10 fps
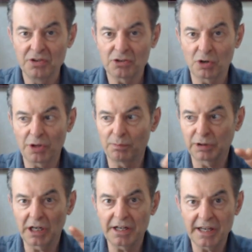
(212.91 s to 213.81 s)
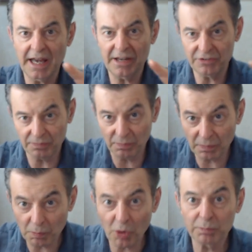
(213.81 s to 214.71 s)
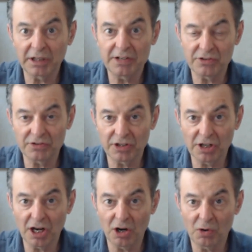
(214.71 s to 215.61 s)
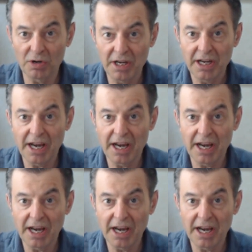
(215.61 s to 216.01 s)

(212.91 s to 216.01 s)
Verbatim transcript: So the blood has more places to go,